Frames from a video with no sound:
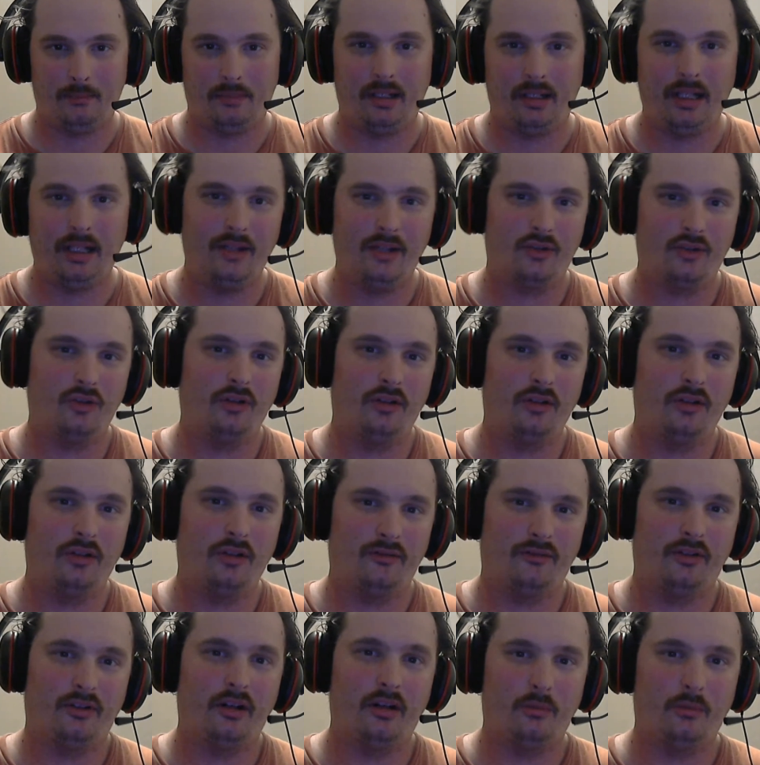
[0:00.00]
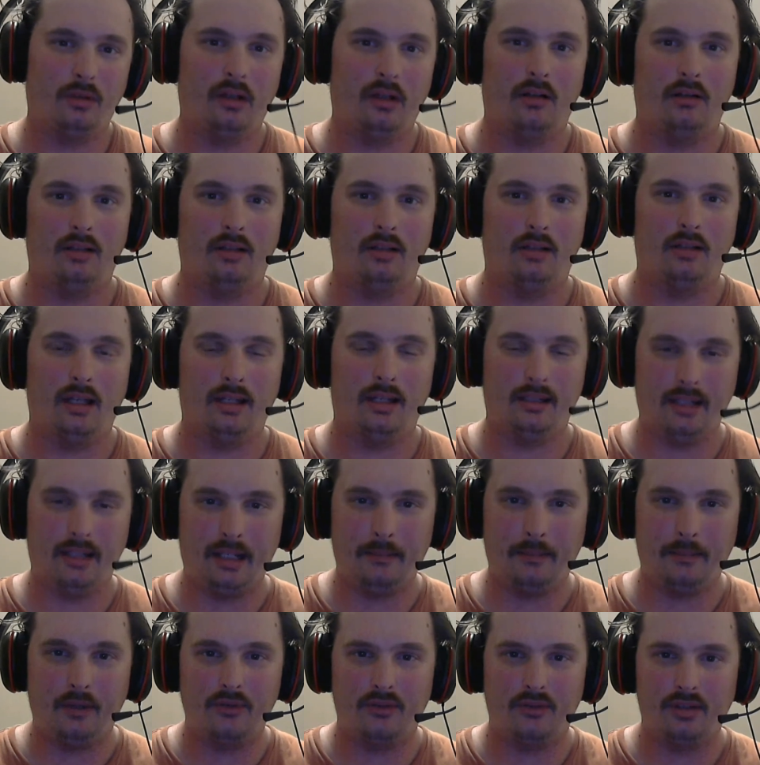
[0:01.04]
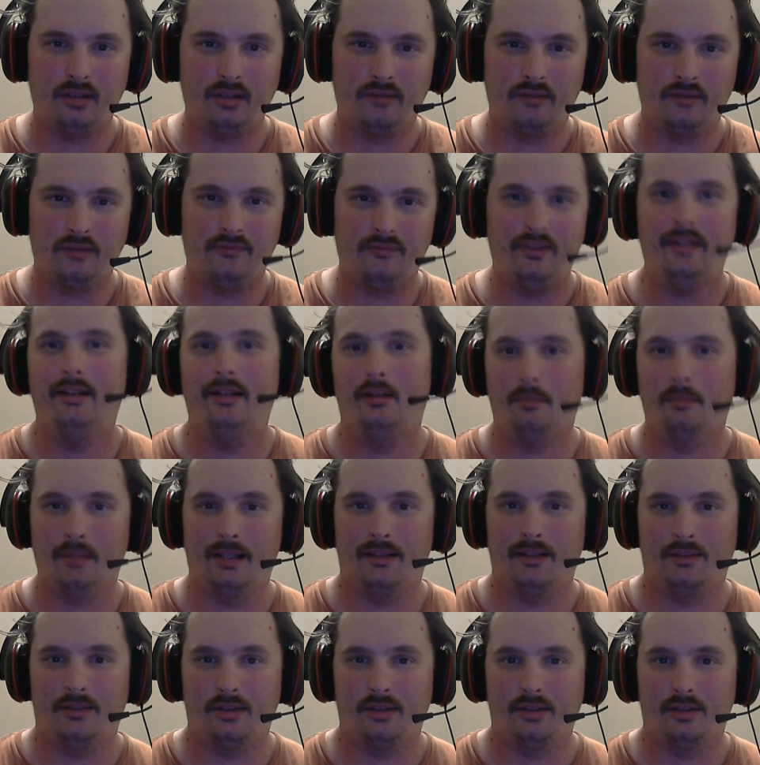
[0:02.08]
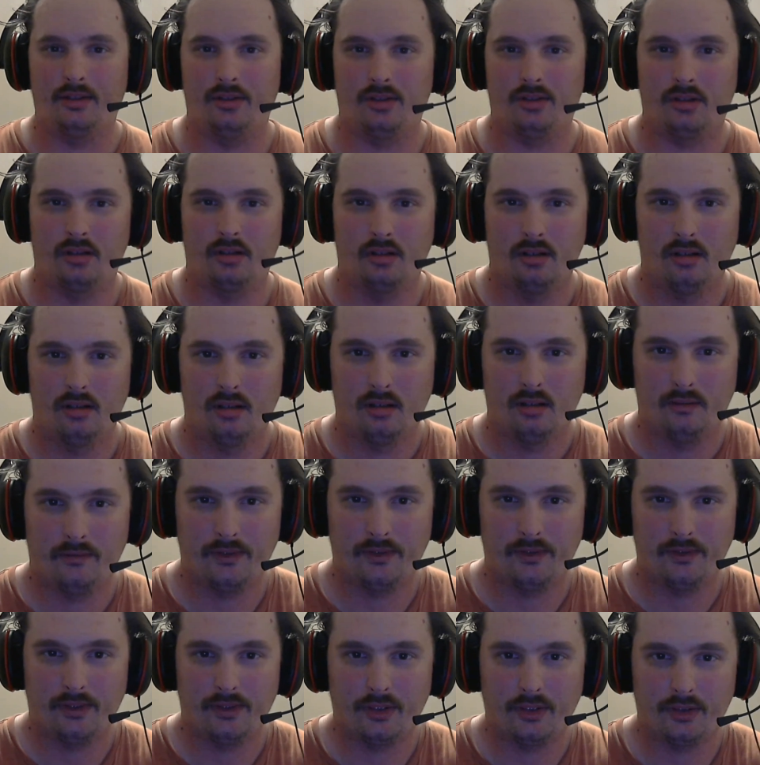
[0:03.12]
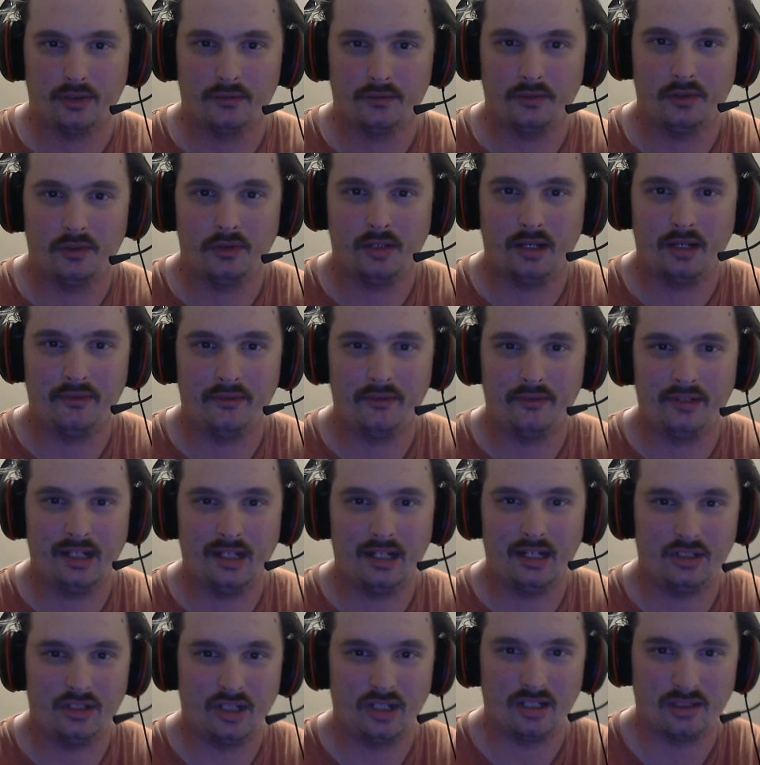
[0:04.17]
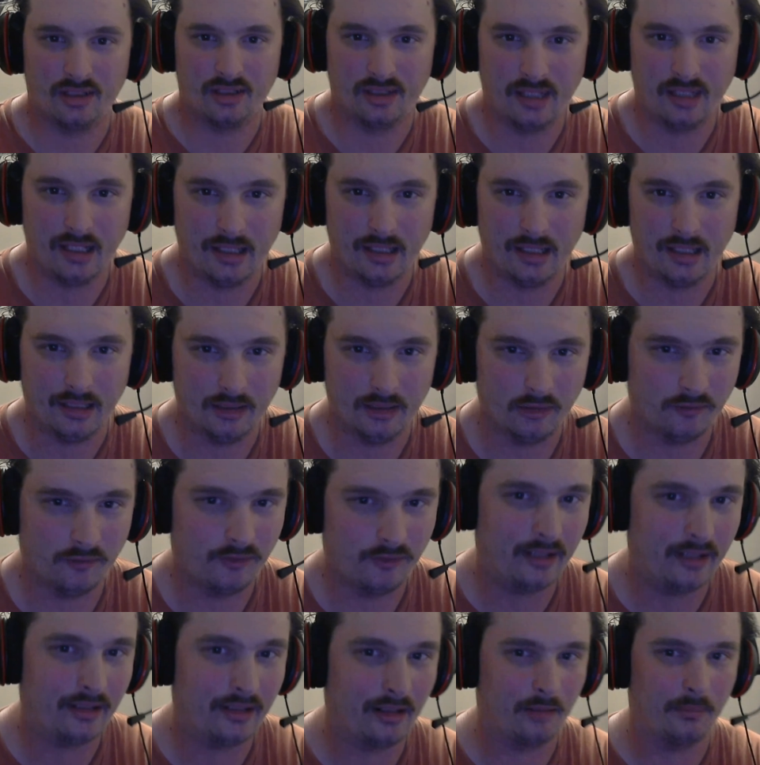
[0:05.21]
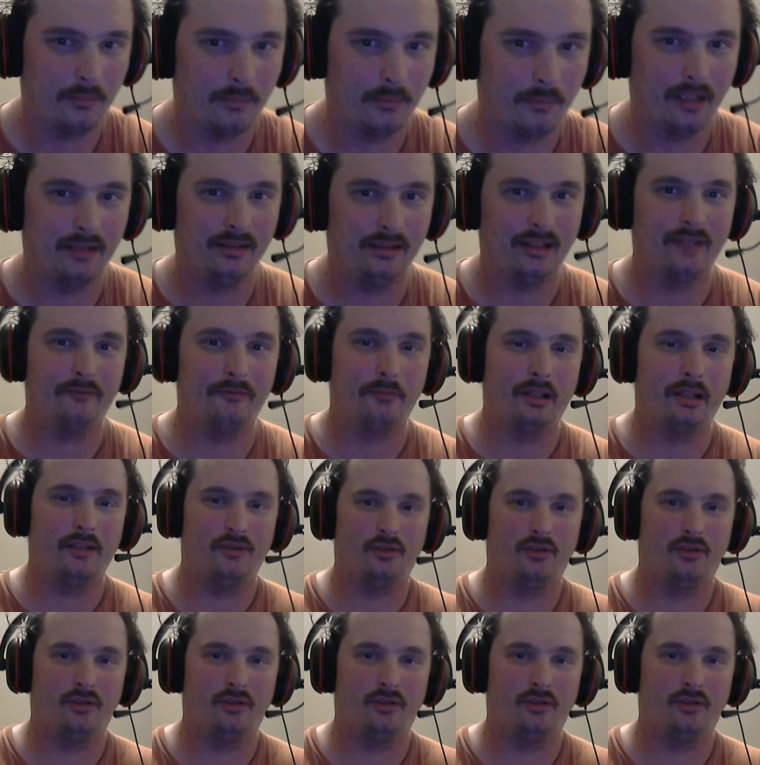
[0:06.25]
But he is doing very well, and he posted a video message. For those of you who haven't had a chance to see that, you'll find that on my The Kevin